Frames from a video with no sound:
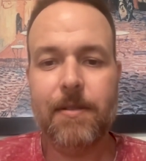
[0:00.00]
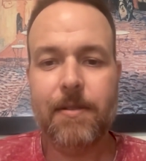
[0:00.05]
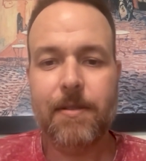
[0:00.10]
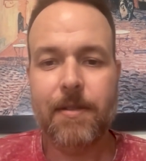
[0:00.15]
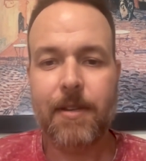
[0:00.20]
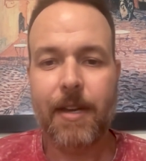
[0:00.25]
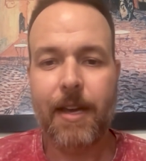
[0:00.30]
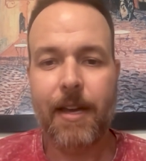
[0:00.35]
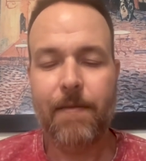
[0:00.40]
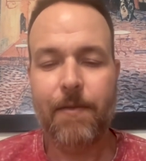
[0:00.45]

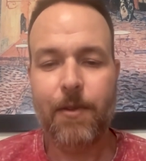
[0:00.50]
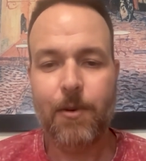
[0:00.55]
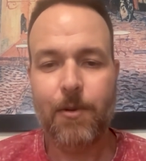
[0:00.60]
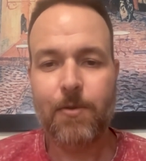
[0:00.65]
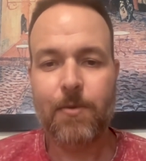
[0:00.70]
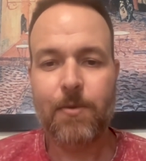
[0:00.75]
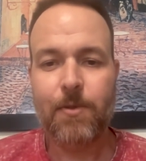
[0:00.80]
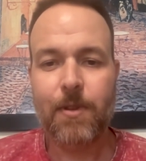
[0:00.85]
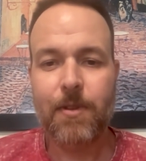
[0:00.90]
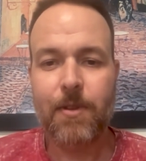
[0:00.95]
to have those
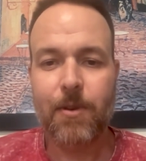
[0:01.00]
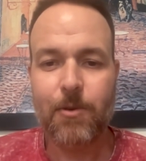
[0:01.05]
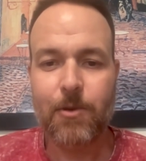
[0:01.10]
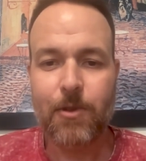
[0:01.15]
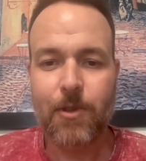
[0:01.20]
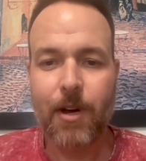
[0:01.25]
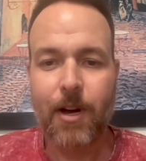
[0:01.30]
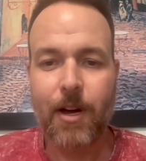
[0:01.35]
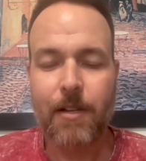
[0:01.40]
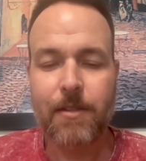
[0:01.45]
yeah.
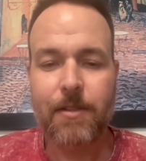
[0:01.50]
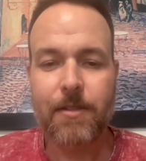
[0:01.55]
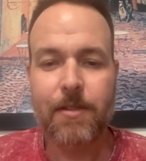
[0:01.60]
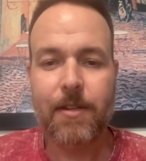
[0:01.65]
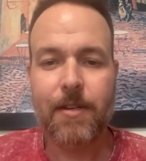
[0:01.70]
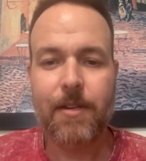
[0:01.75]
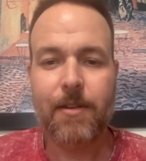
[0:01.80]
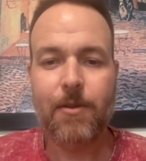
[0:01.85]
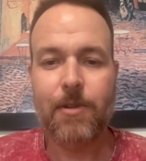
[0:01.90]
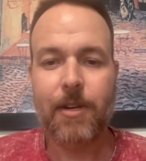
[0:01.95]
those thoughts
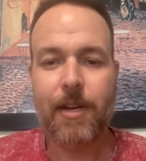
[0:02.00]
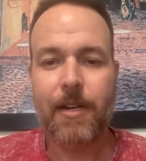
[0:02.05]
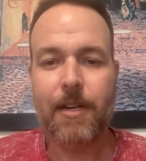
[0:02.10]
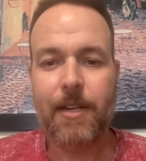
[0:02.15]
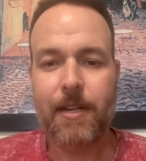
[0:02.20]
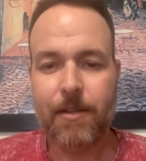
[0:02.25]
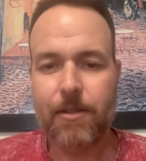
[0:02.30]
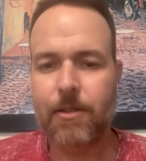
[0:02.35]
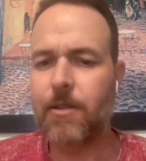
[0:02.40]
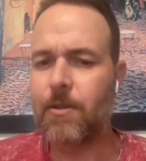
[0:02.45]
and those
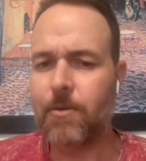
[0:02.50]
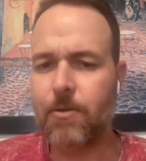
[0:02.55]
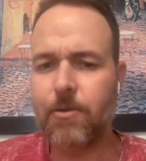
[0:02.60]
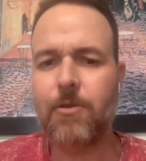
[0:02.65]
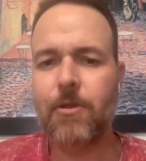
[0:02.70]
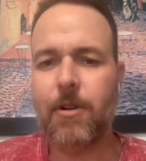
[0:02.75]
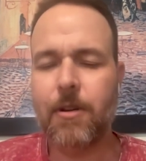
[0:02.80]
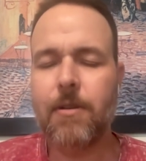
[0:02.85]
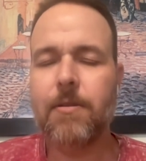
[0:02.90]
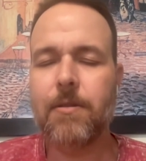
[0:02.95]
ideas and those
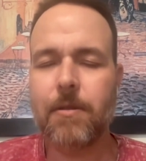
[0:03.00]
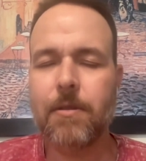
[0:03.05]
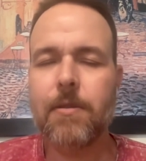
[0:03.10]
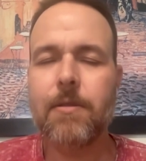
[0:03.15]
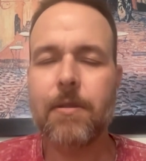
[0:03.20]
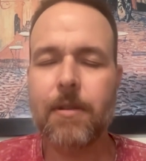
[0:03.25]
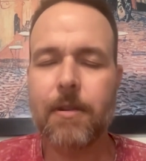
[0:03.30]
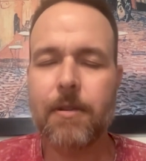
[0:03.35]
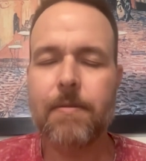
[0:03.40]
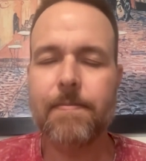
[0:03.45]
struggles.
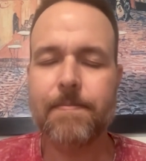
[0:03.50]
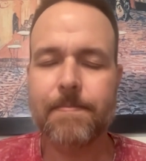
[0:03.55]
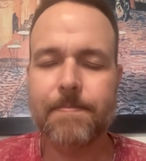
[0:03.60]
So